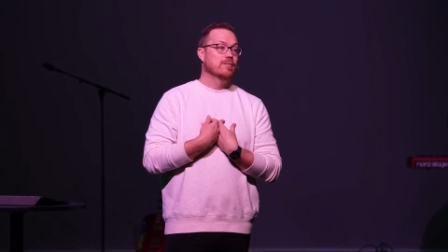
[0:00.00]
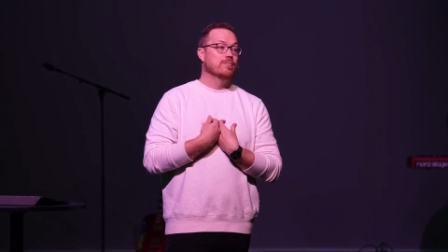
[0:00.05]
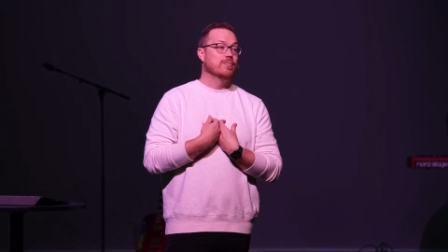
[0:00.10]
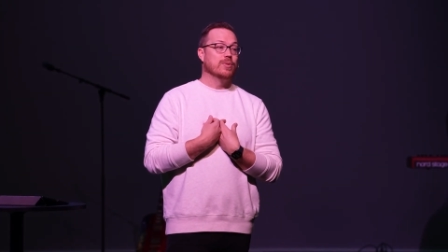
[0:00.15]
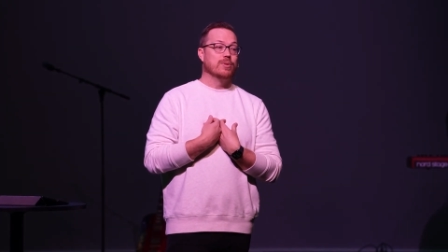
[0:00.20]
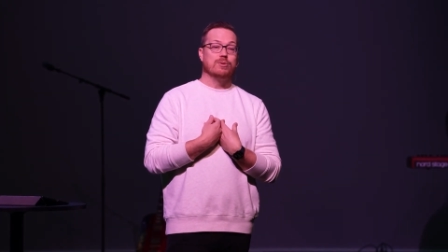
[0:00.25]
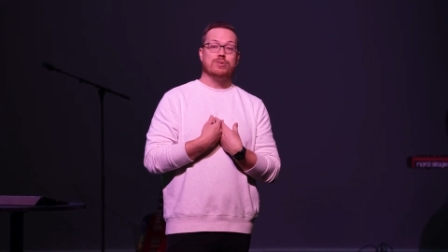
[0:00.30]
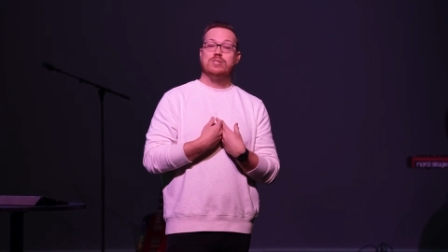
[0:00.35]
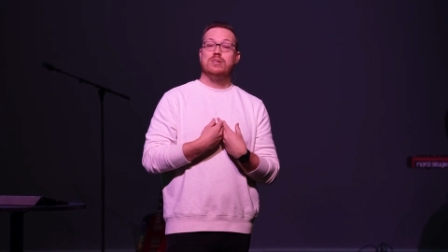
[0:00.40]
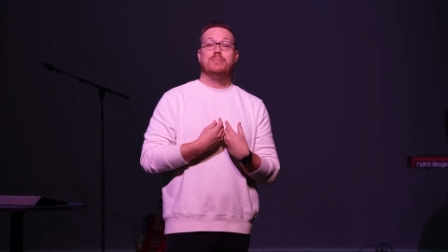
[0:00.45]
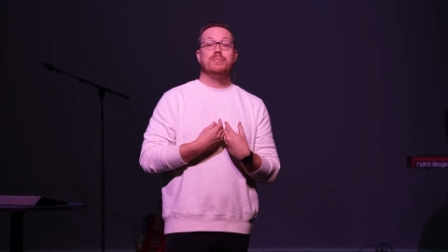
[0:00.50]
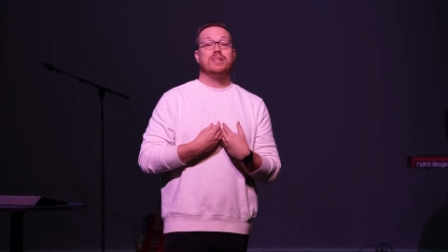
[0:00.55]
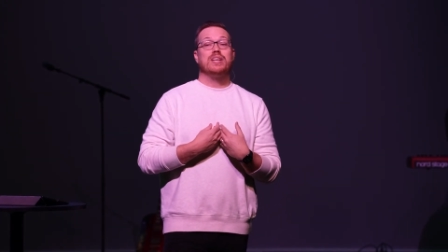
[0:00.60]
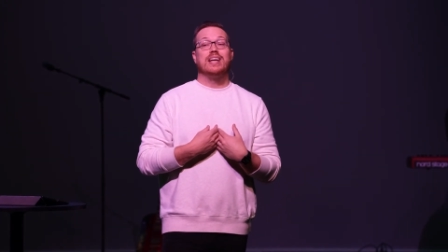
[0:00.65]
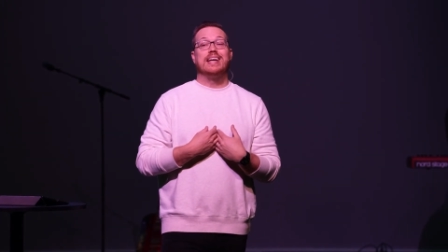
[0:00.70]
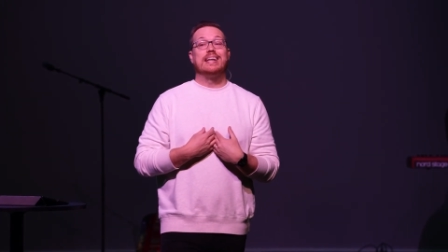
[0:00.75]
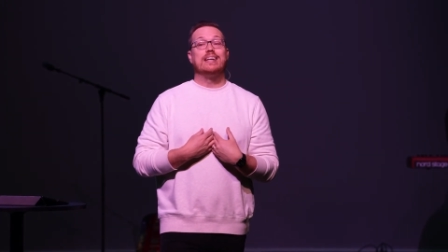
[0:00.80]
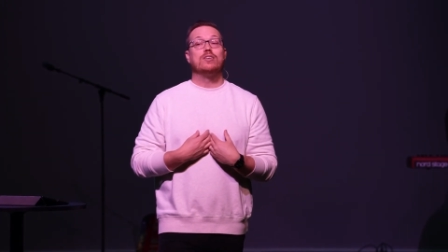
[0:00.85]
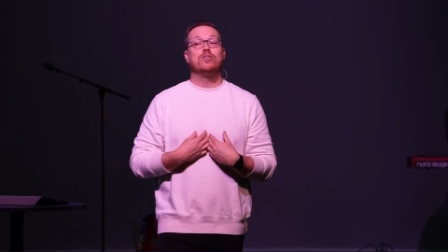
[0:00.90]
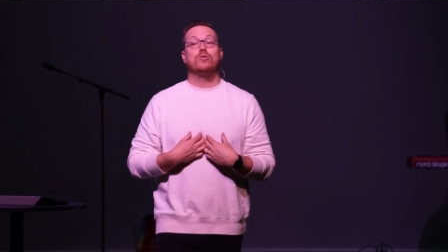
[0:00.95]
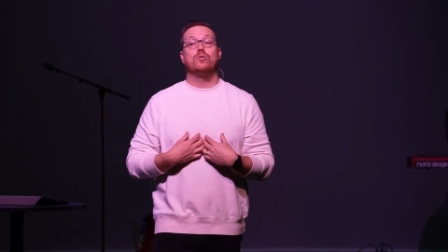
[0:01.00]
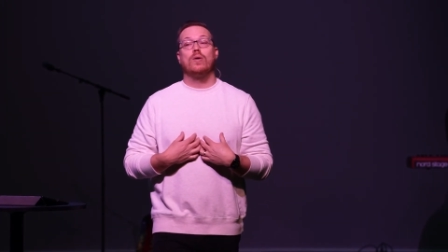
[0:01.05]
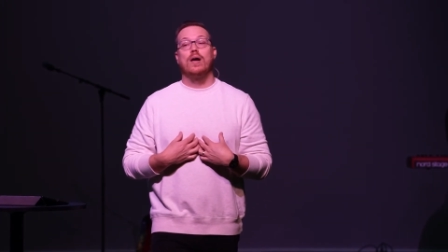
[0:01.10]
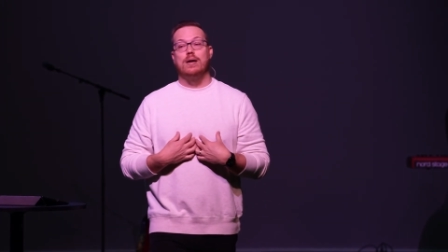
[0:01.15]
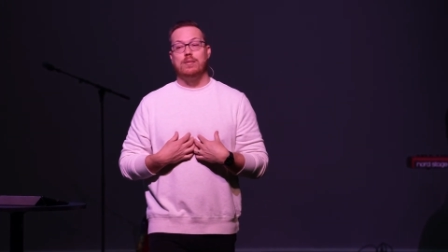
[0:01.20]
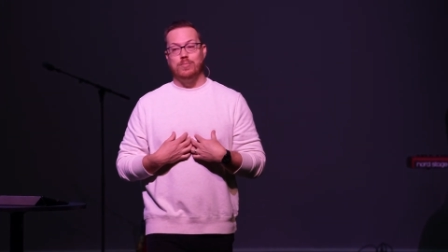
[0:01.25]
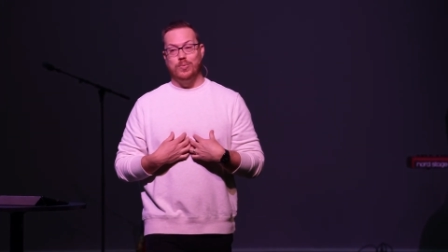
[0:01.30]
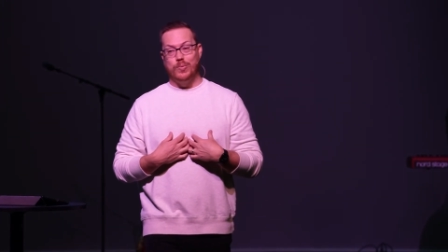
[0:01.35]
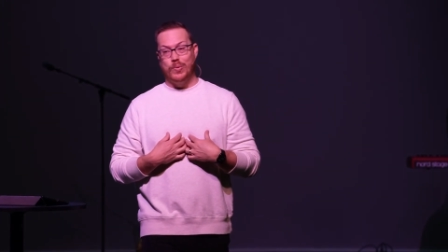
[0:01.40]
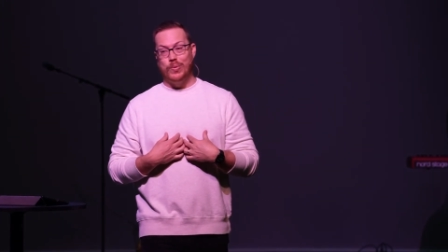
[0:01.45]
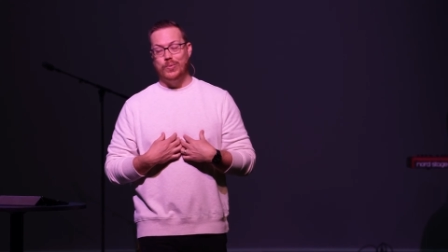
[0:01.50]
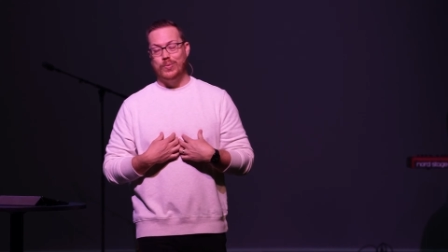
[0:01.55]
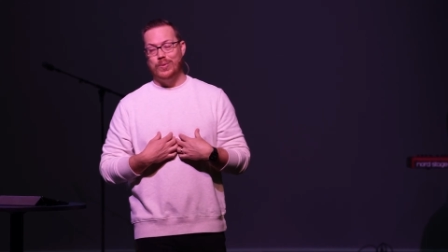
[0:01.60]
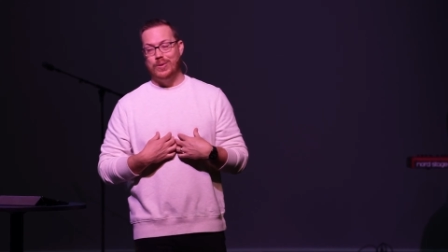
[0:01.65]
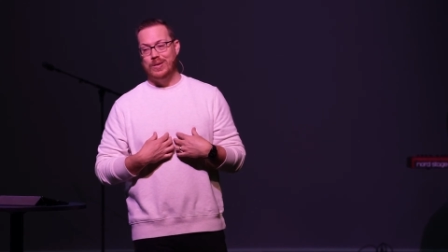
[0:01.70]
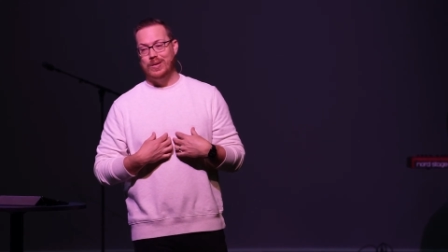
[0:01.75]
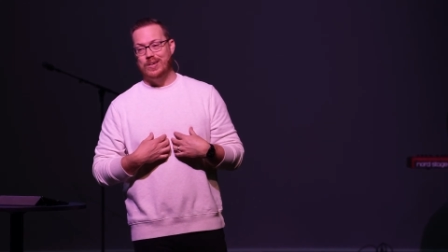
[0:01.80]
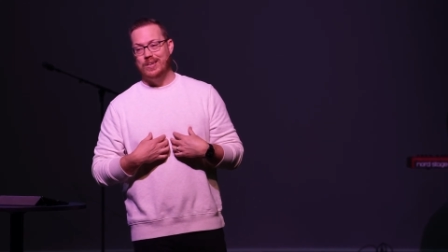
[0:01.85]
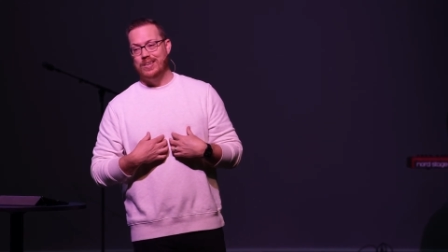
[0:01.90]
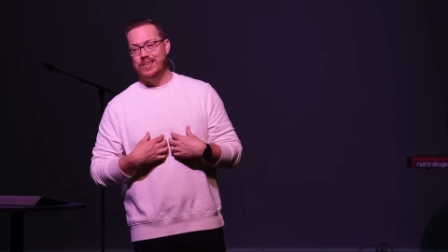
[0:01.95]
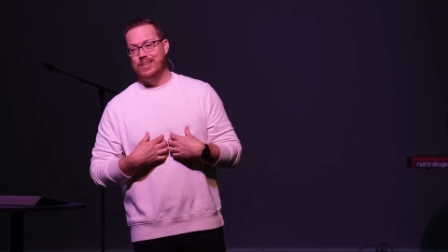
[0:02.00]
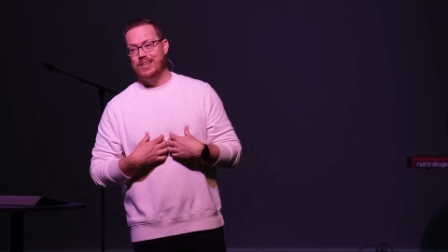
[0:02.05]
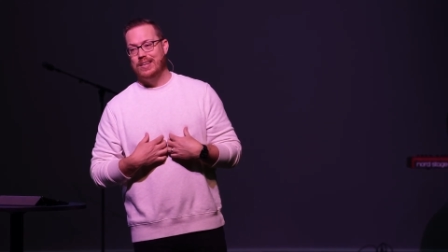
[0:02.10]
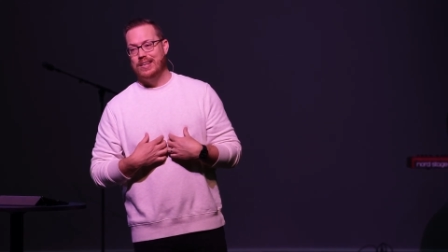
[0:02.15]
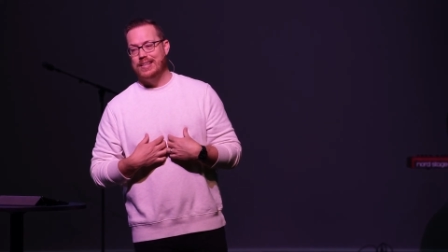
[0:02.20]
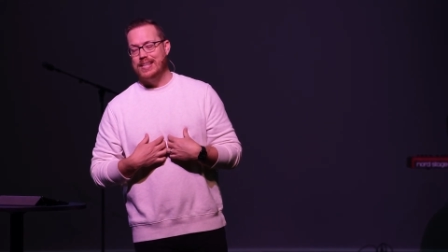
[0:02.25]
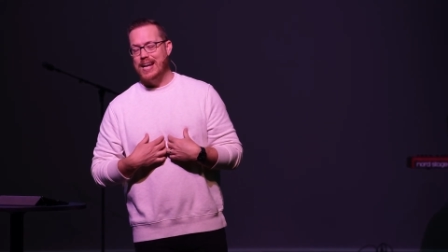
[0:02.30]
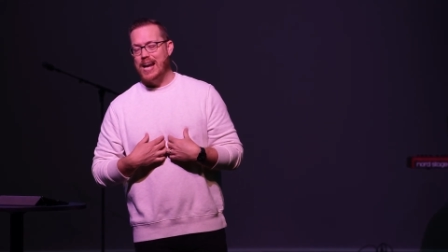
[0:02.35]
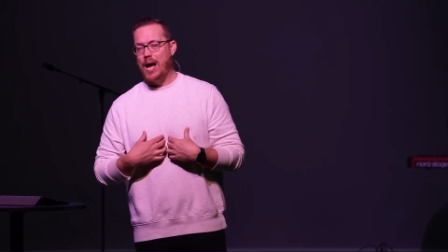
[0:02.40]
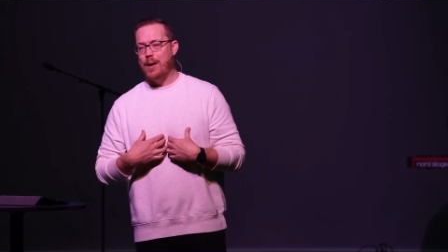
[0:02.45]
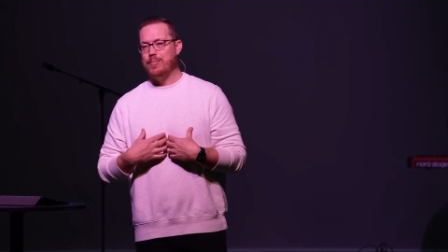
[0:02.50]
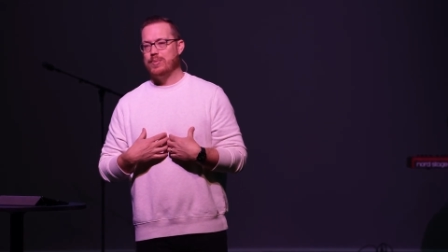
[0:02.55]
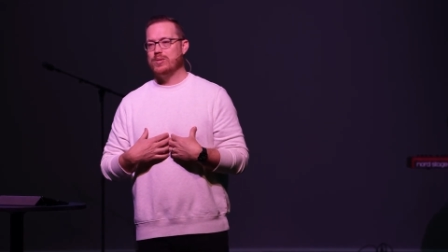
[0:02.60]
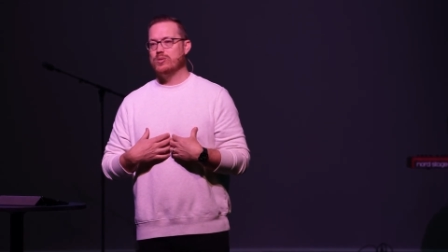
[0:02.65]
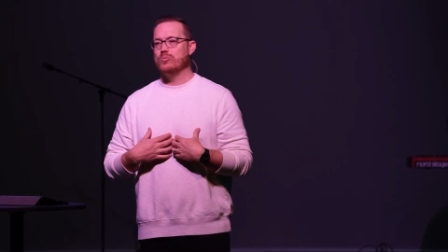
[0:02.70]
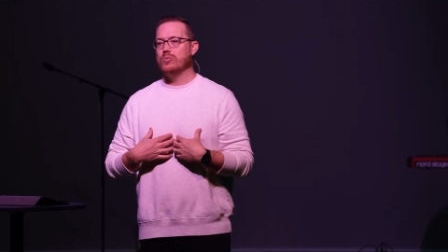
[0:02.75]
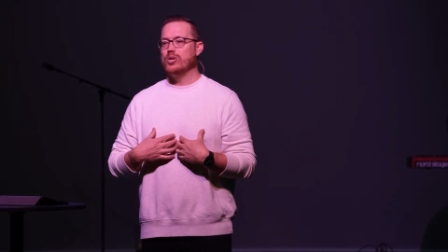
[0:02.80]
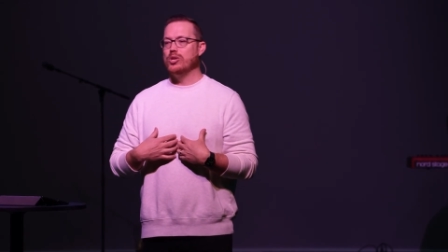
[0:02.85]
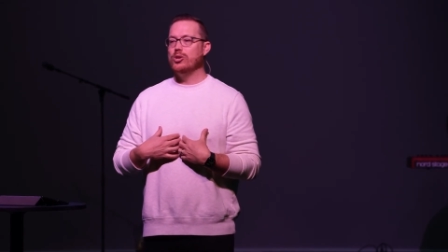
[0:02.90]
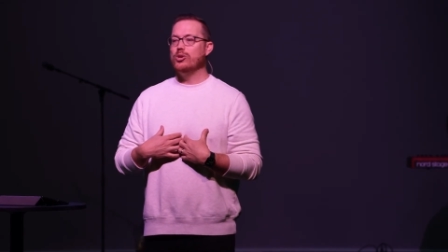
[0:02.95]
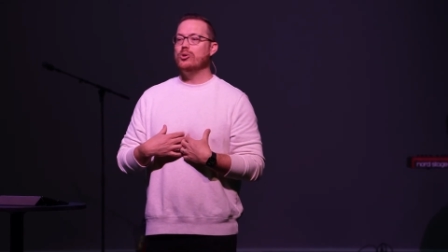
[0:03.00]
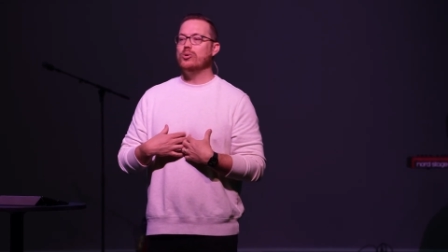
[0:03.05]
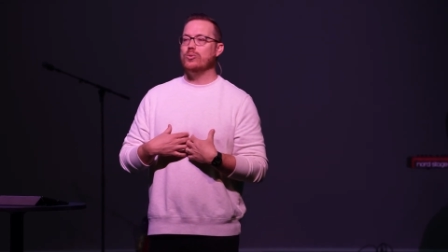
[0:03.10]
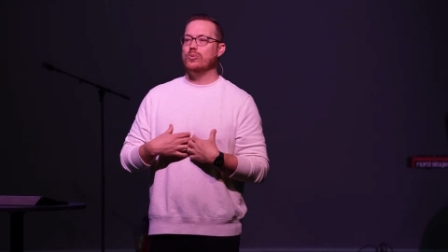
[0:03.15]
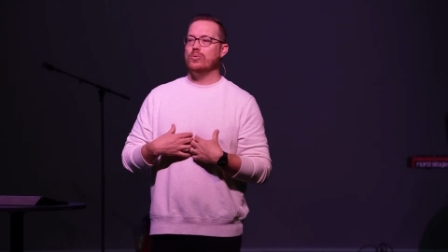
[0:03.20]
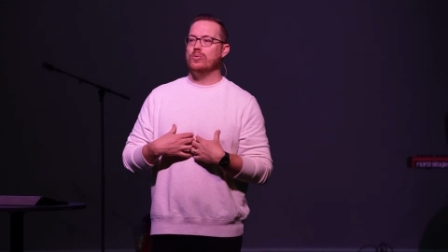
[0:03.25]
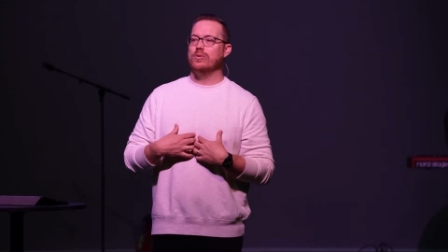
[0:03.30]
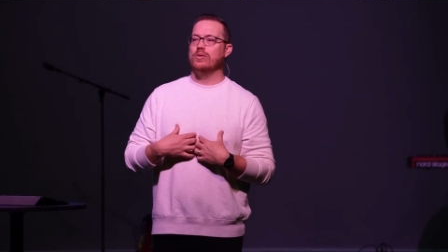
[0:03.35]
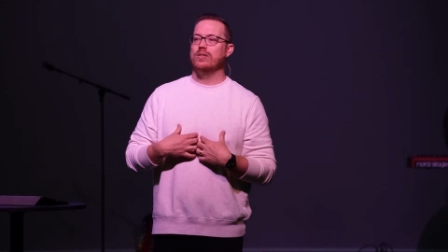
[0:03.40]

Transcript: but there's something incredible that happens when you